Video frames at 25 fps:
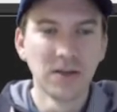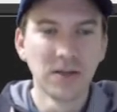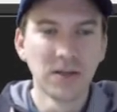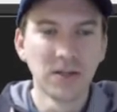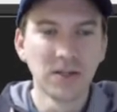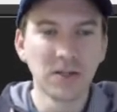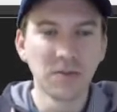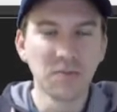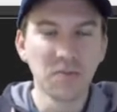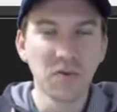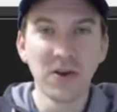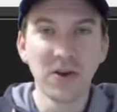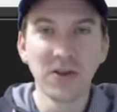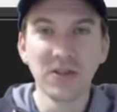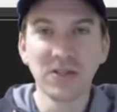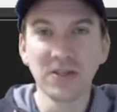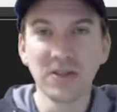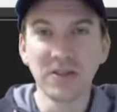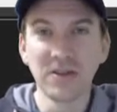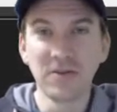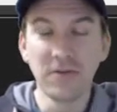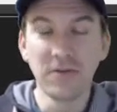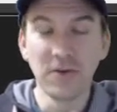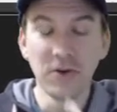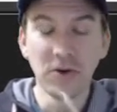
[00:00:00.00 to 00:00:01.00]

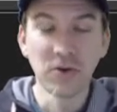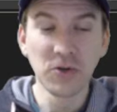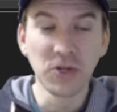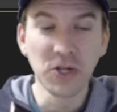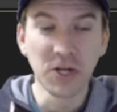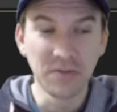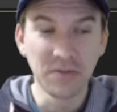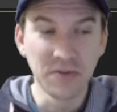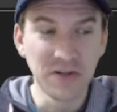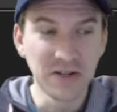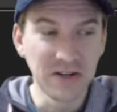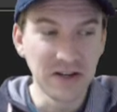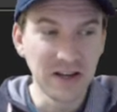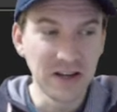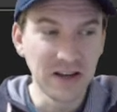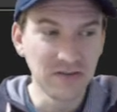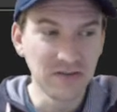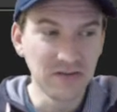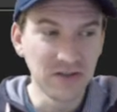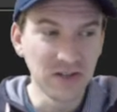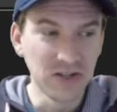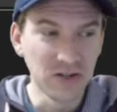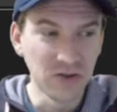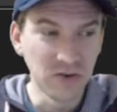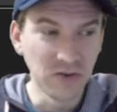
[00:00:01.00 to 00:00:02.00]
Surprisingly, Photoshop didn't
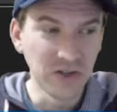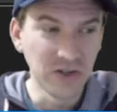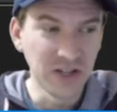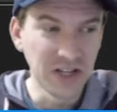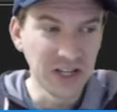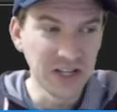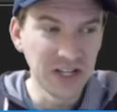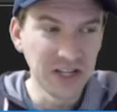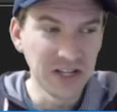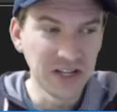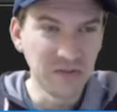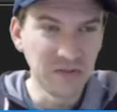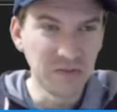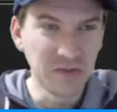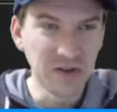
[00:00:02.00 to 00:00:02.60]
have the tool I needed,